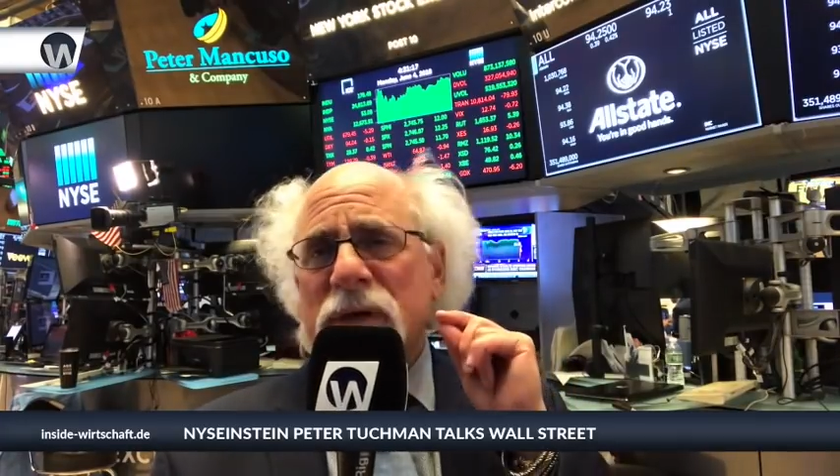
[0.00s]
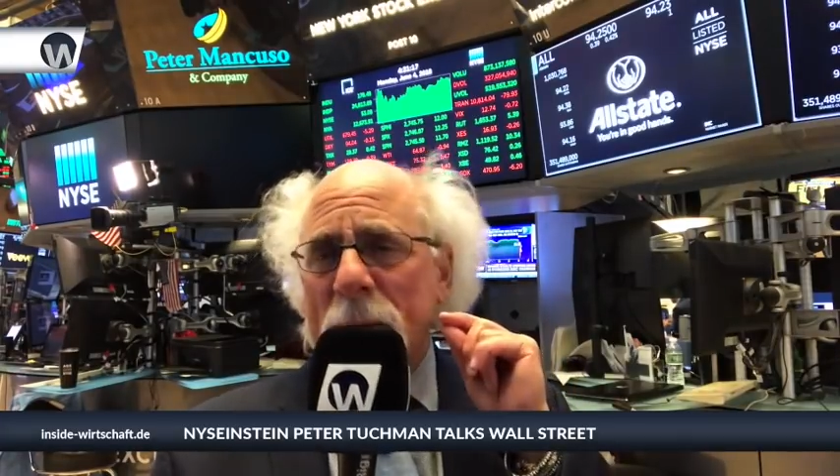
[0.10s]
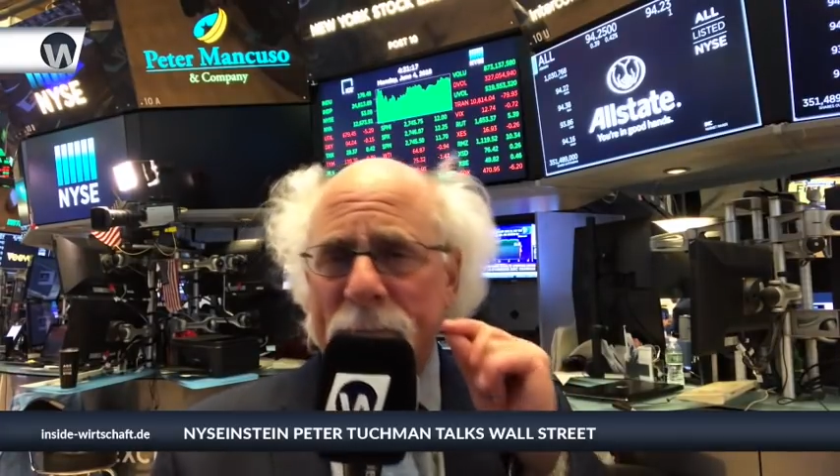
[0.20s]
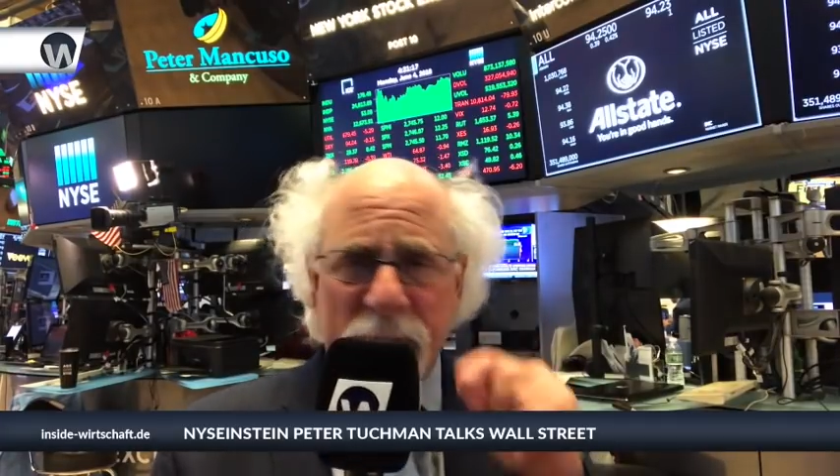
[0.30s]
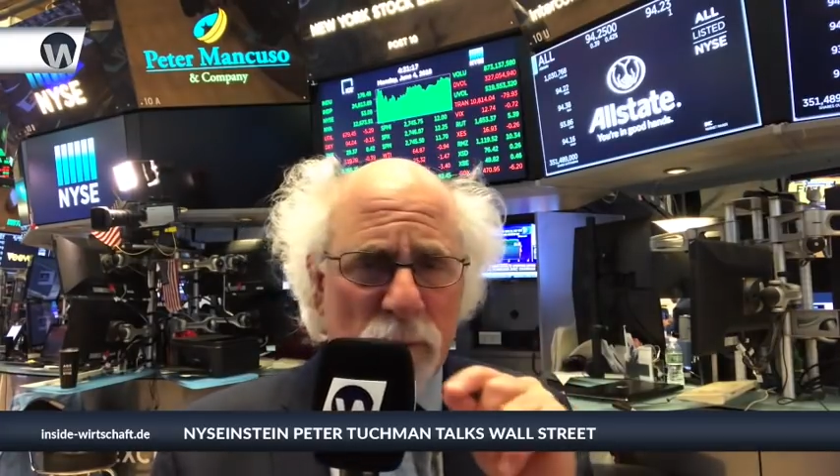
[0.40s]
We've
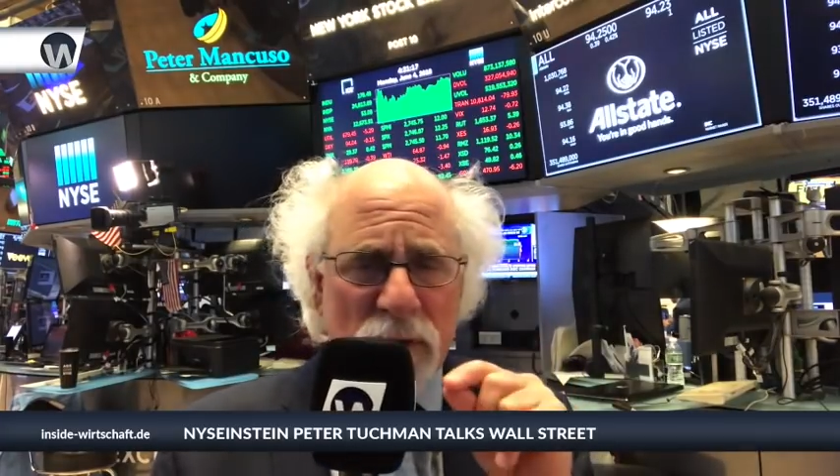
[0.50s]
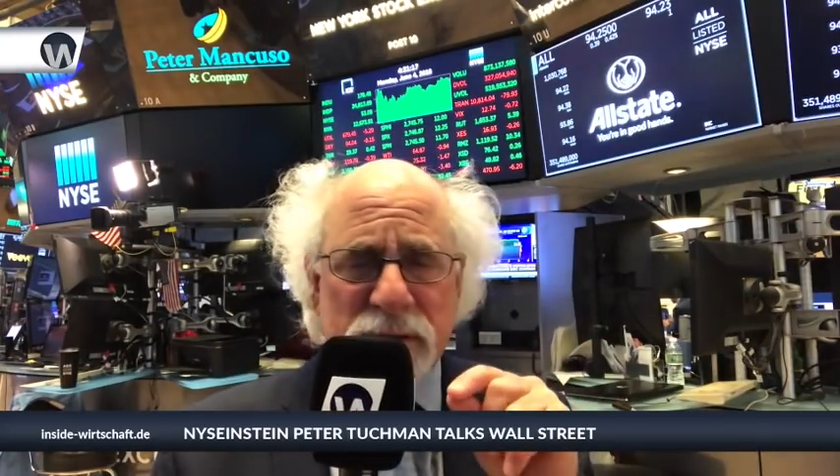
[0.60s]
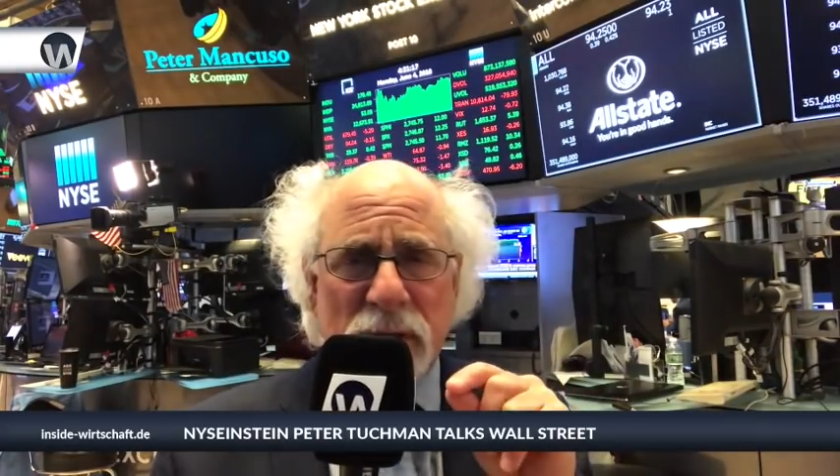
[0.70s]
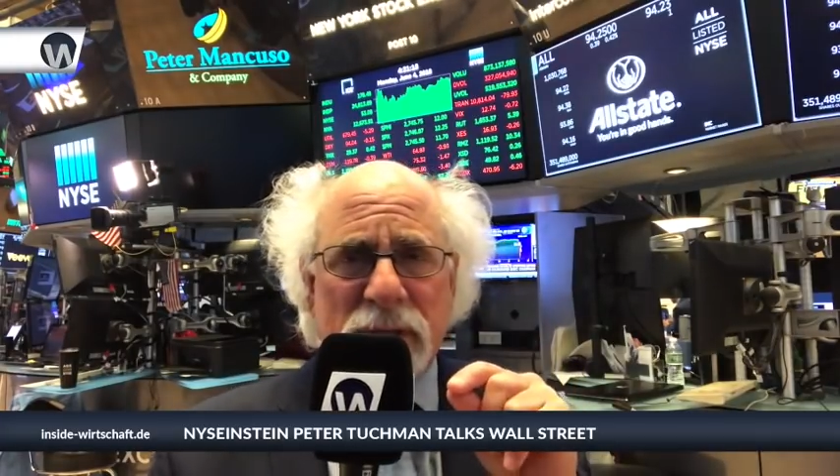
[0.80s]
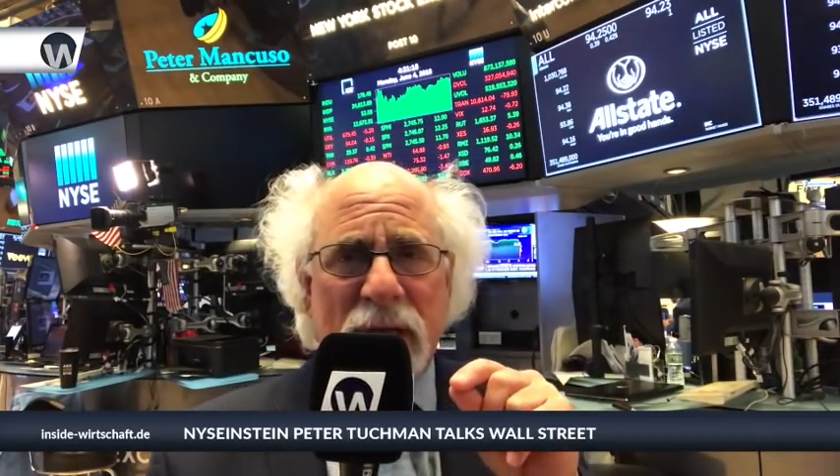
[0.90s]
got Big
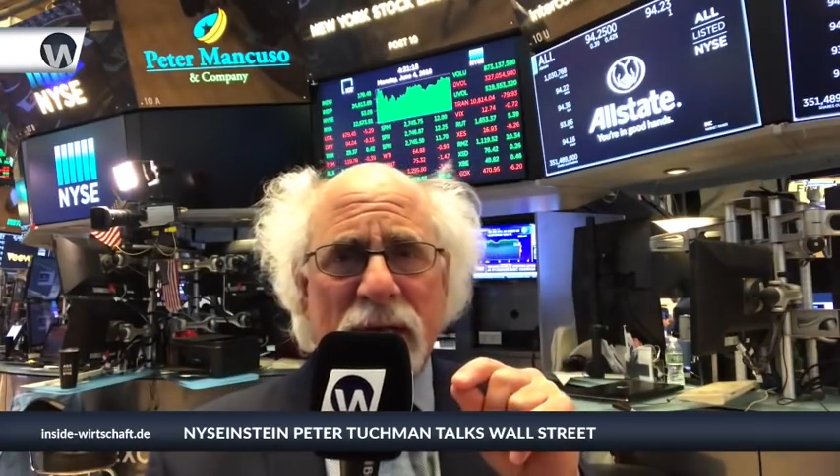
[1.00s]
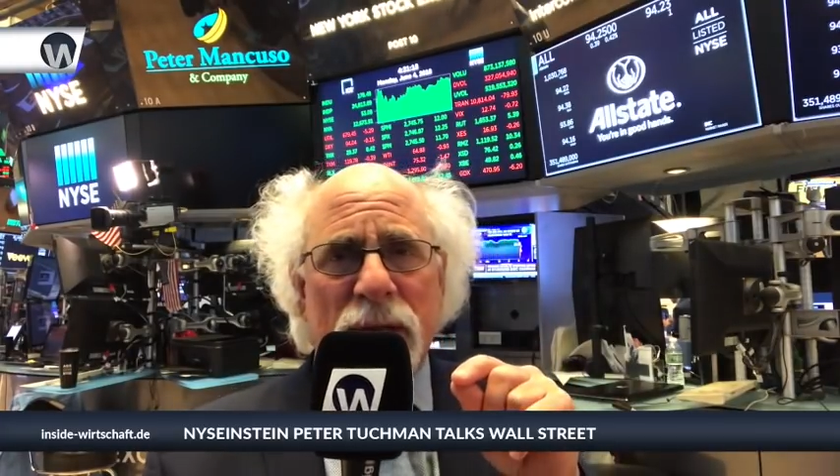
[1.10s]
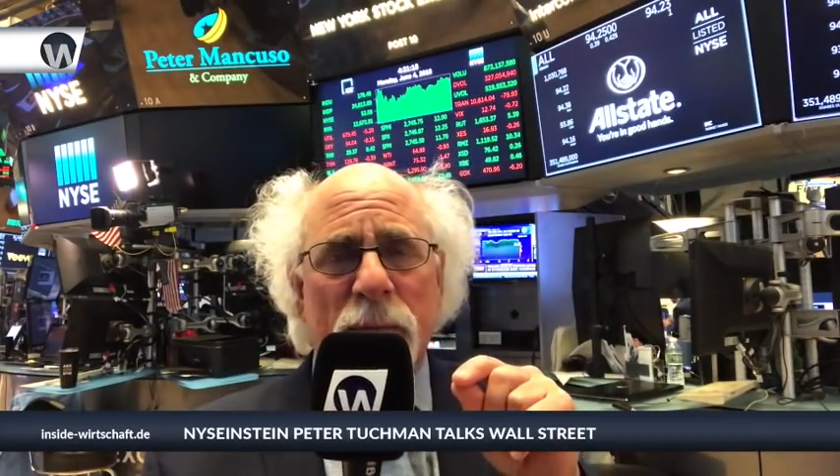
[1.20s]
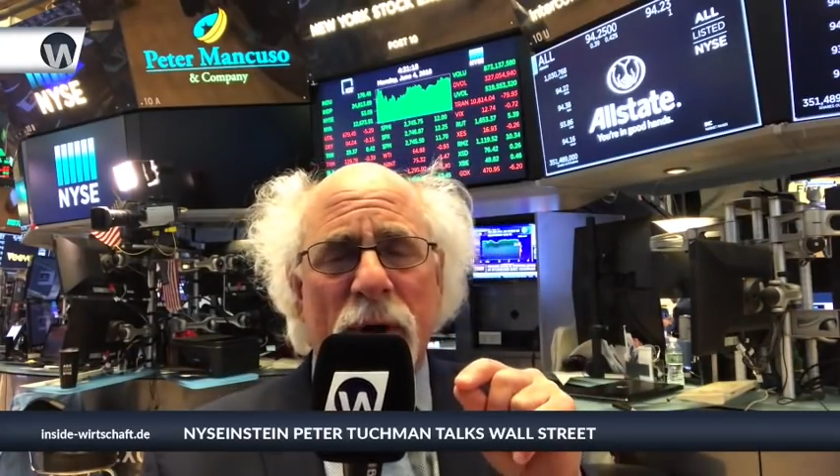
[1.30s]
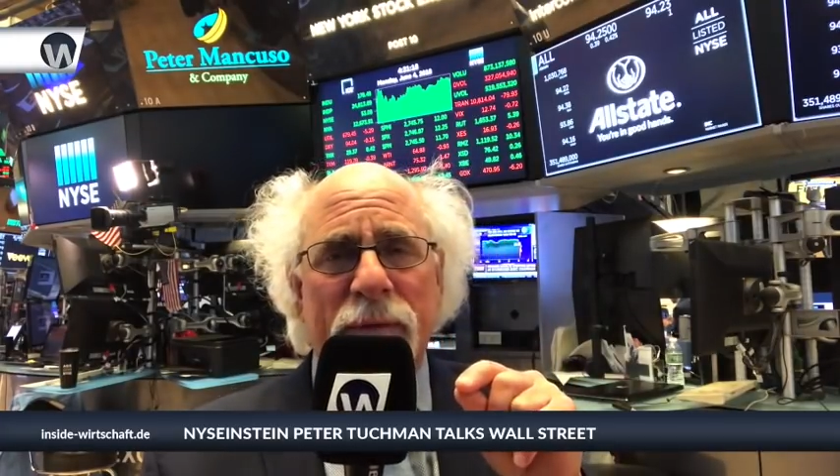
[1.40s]
Russell at the end of
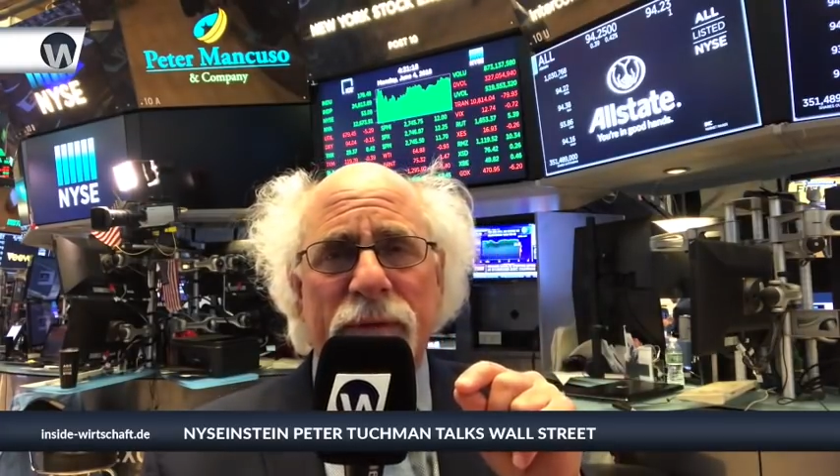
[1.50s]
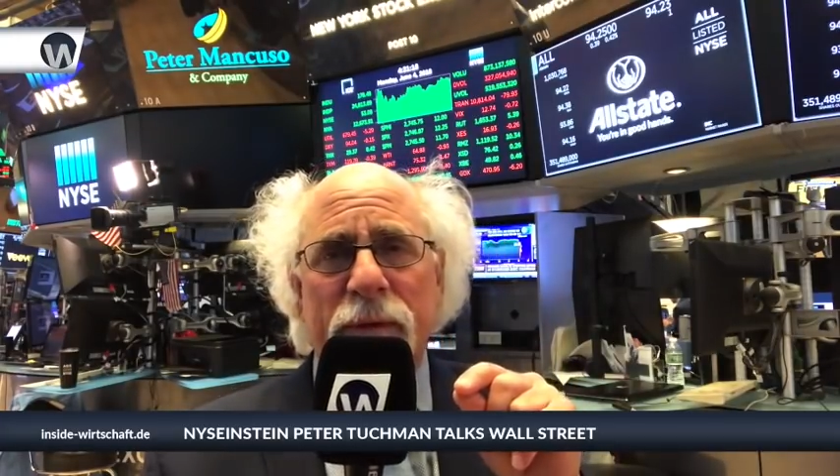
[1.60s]
the month.